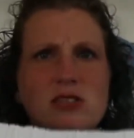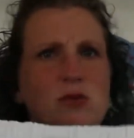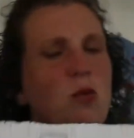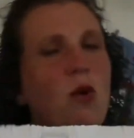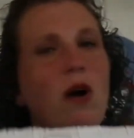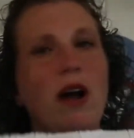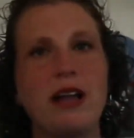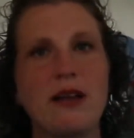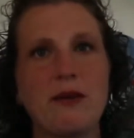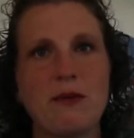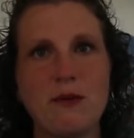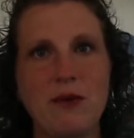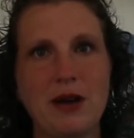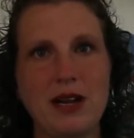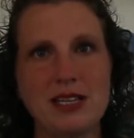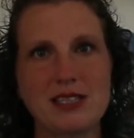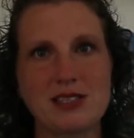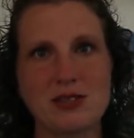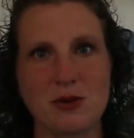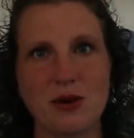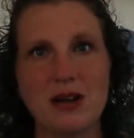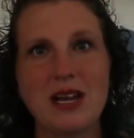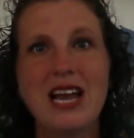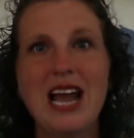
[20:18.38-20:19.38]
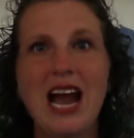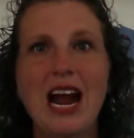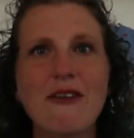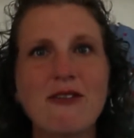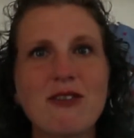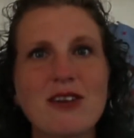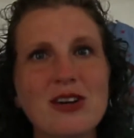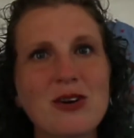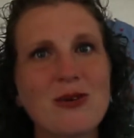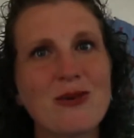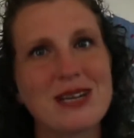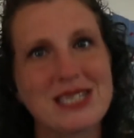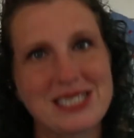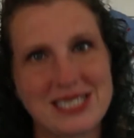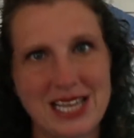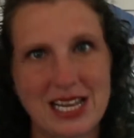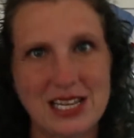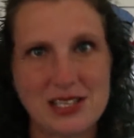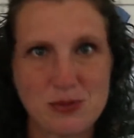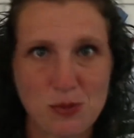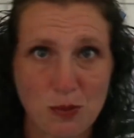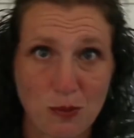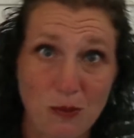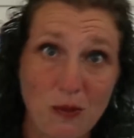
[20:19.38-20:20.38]
it's white. White, so everyone always
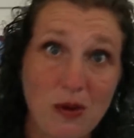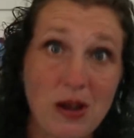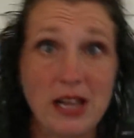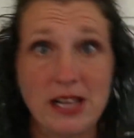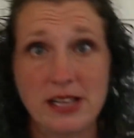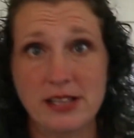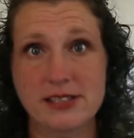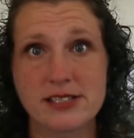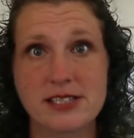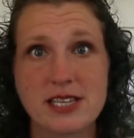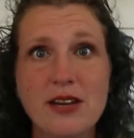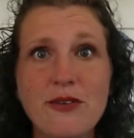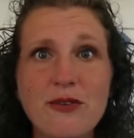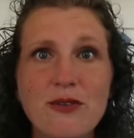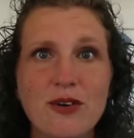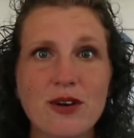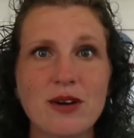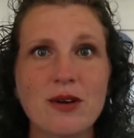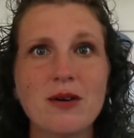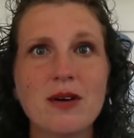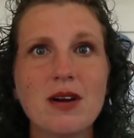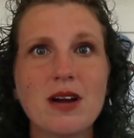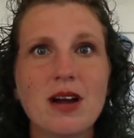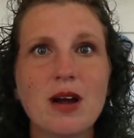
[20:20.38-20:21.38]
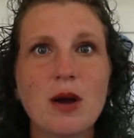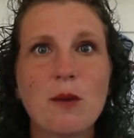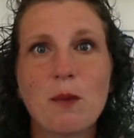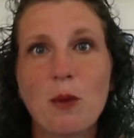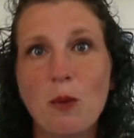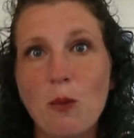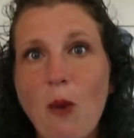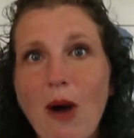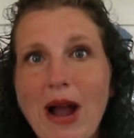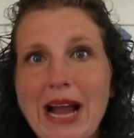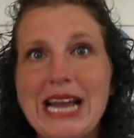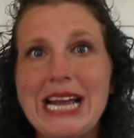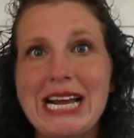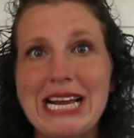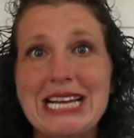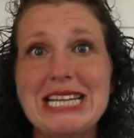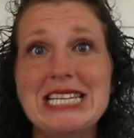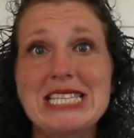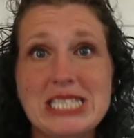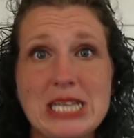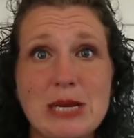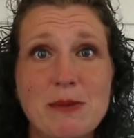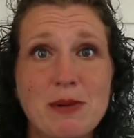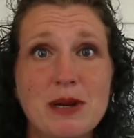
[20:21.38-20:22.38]
says it's see-through, but white
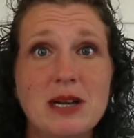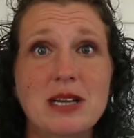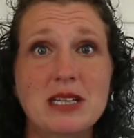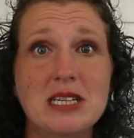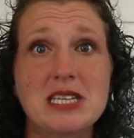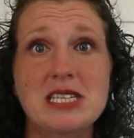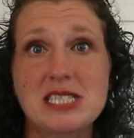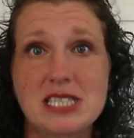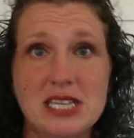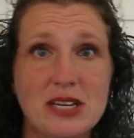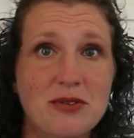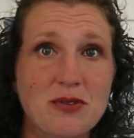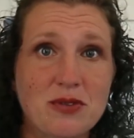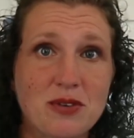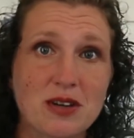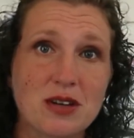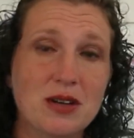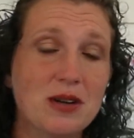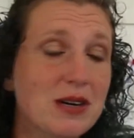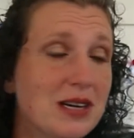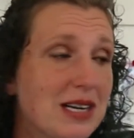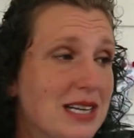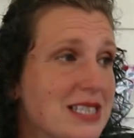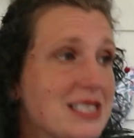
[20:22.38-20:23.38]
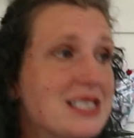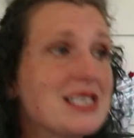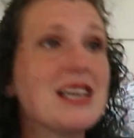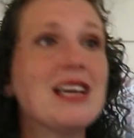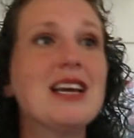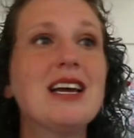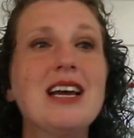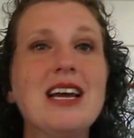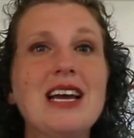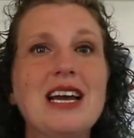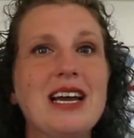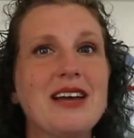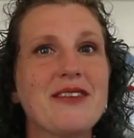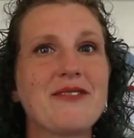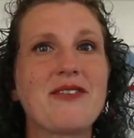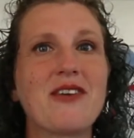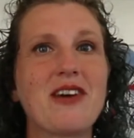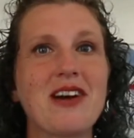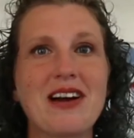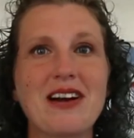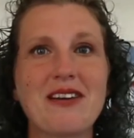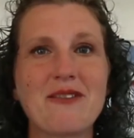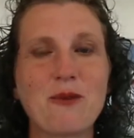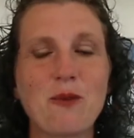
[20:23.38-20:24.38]
is typically see-through. It's,
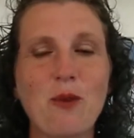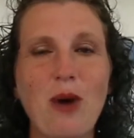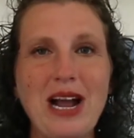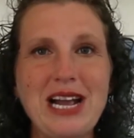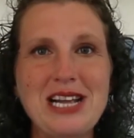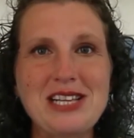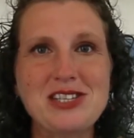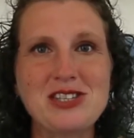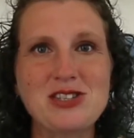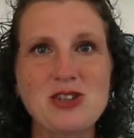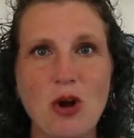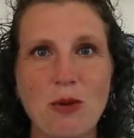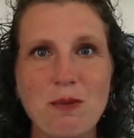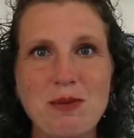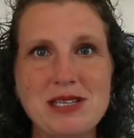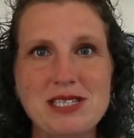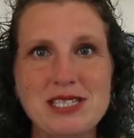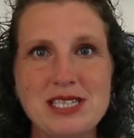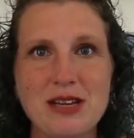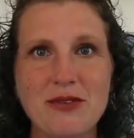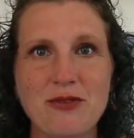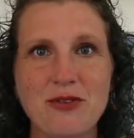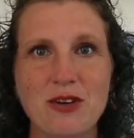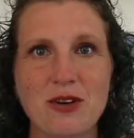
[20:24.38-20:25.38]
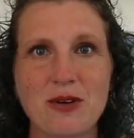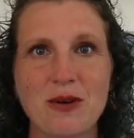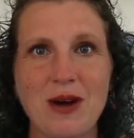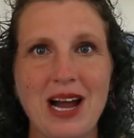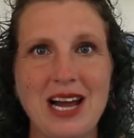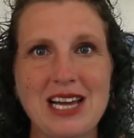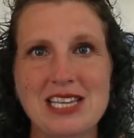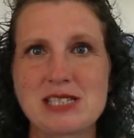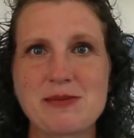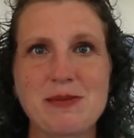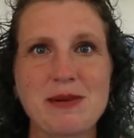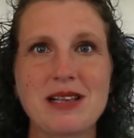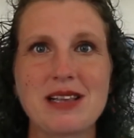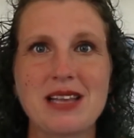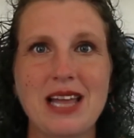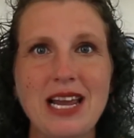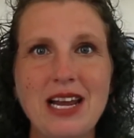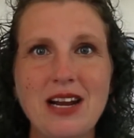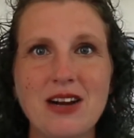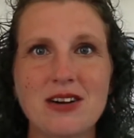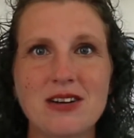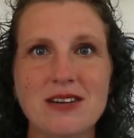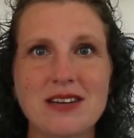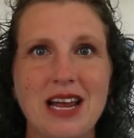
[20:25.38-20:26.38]
for white to not be see-through, it has to be
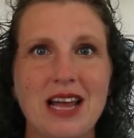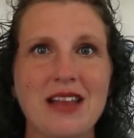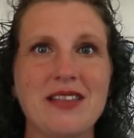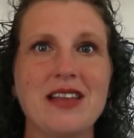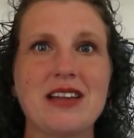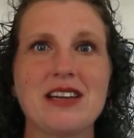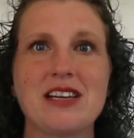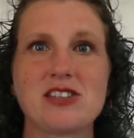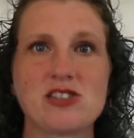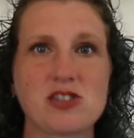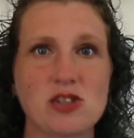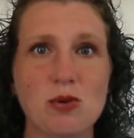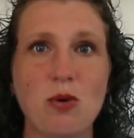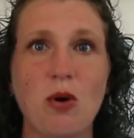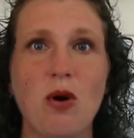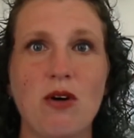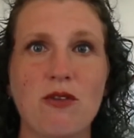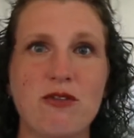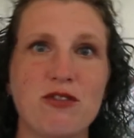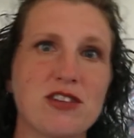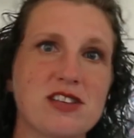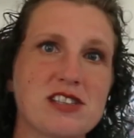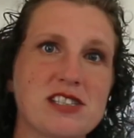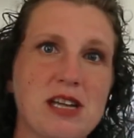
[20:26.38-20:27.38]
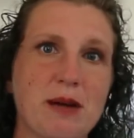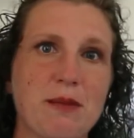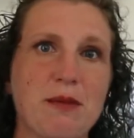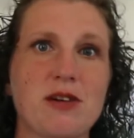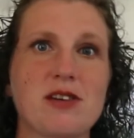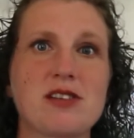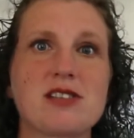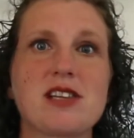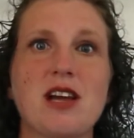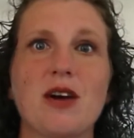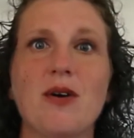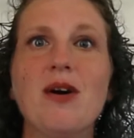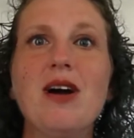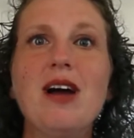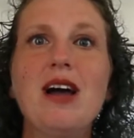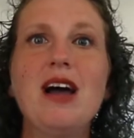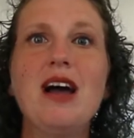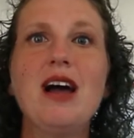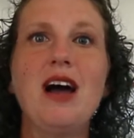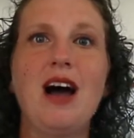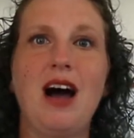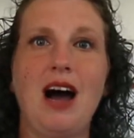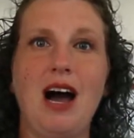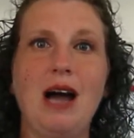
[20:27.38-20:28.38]
layered, and then it's too hot for the summer. So
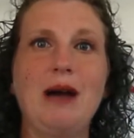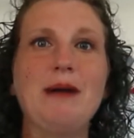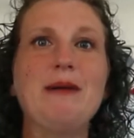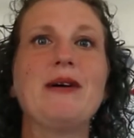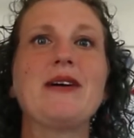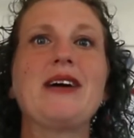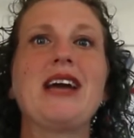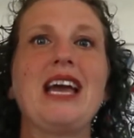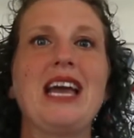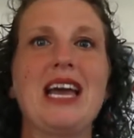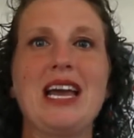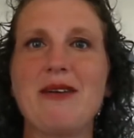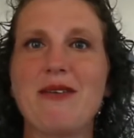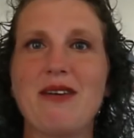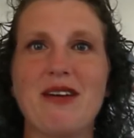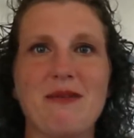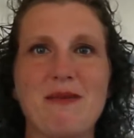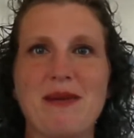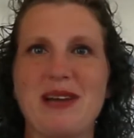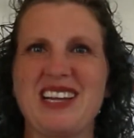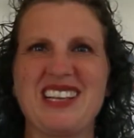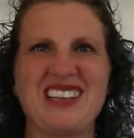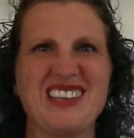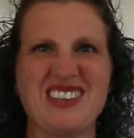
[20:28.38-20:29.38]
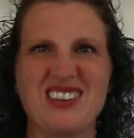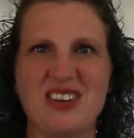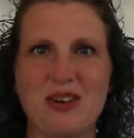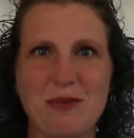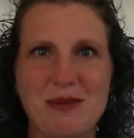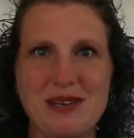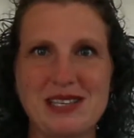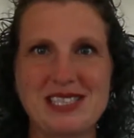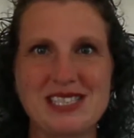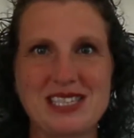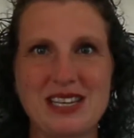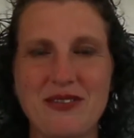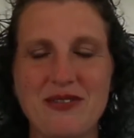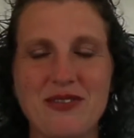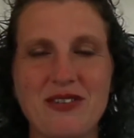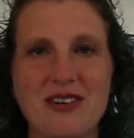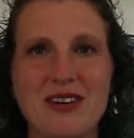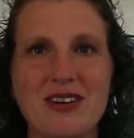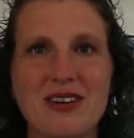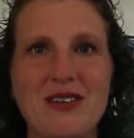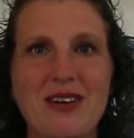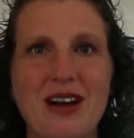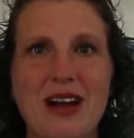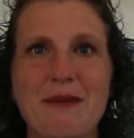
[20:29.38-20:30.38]
I'm okay with being a little bit
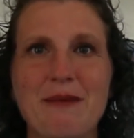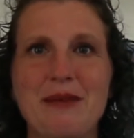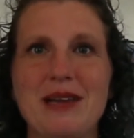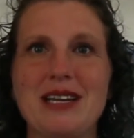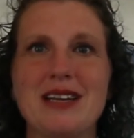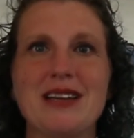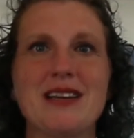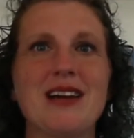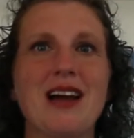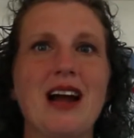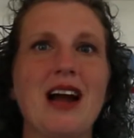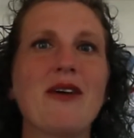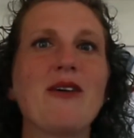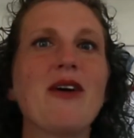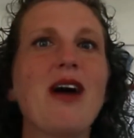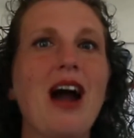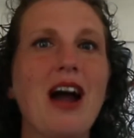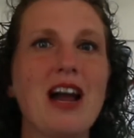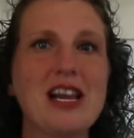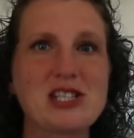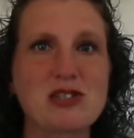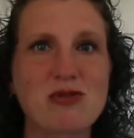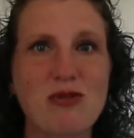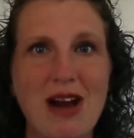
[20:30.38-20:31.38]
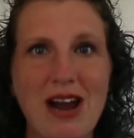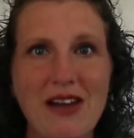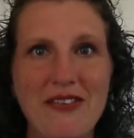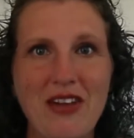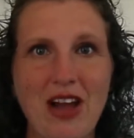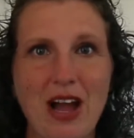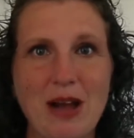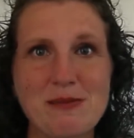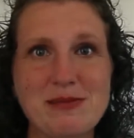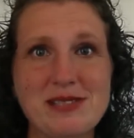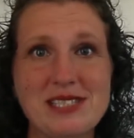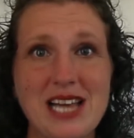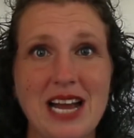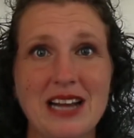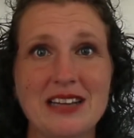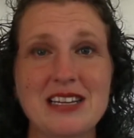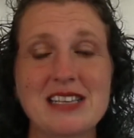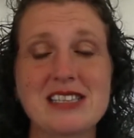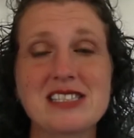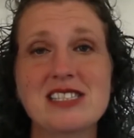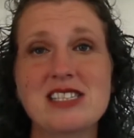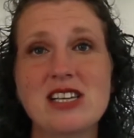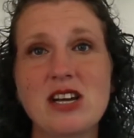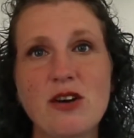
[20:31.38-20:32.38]
see-through. I mean, it's rare that I'm
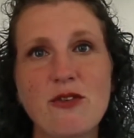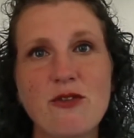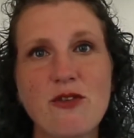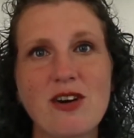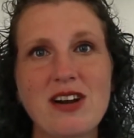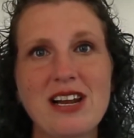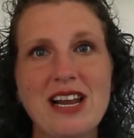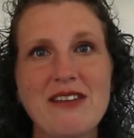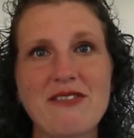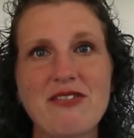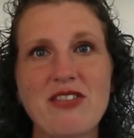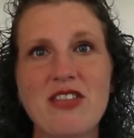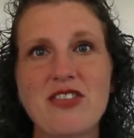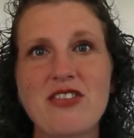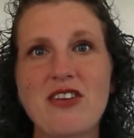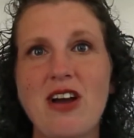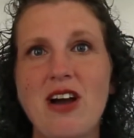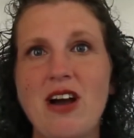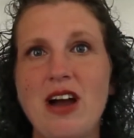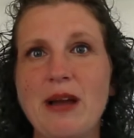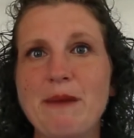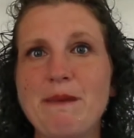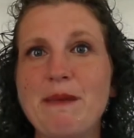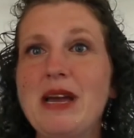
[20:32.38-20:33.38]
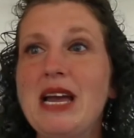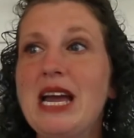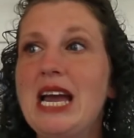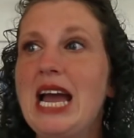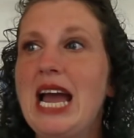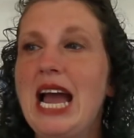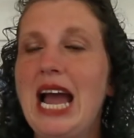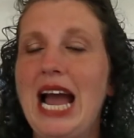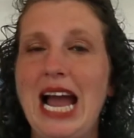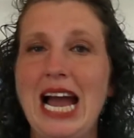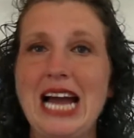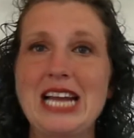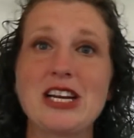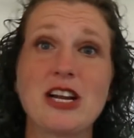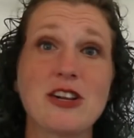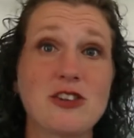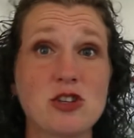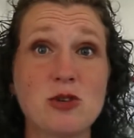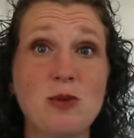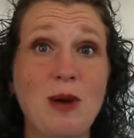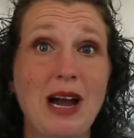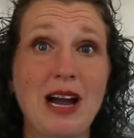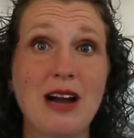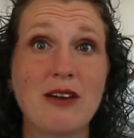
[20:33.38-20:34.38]
standing still for a length of time, and I
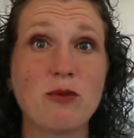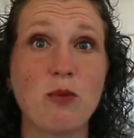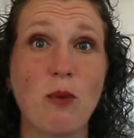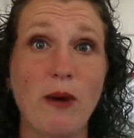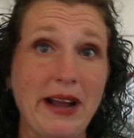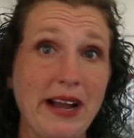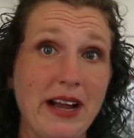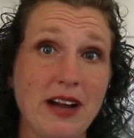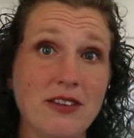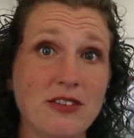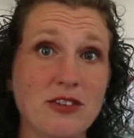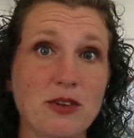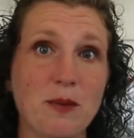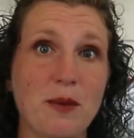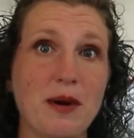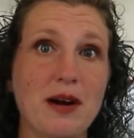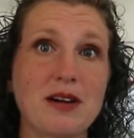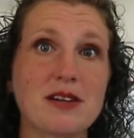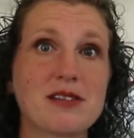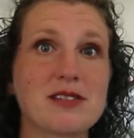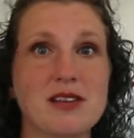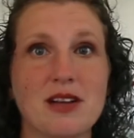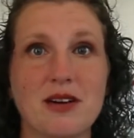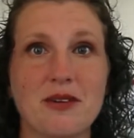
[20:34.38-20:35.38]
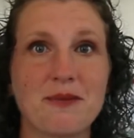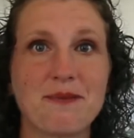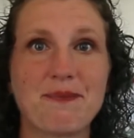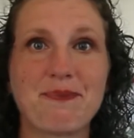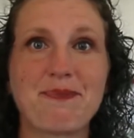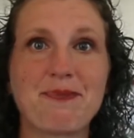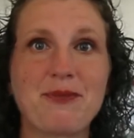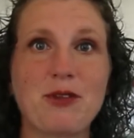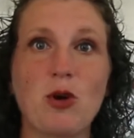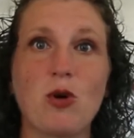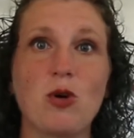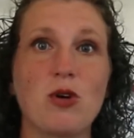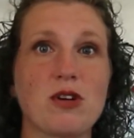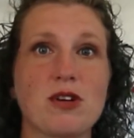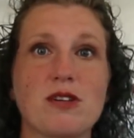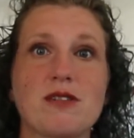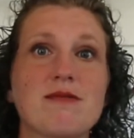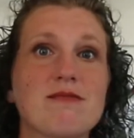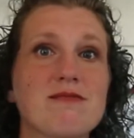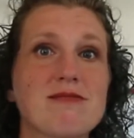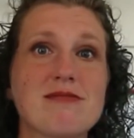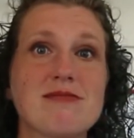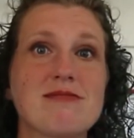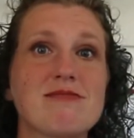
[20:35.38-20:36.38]
do have white underwear, or
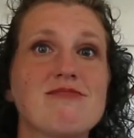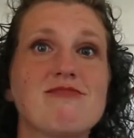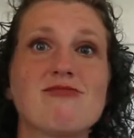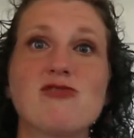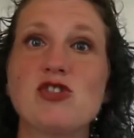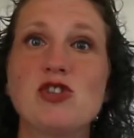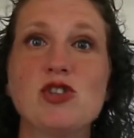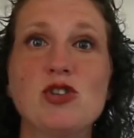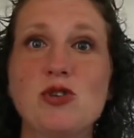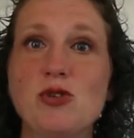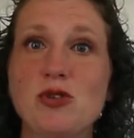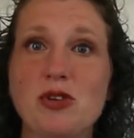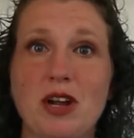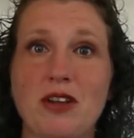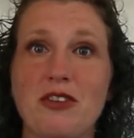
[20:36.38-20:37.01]
nude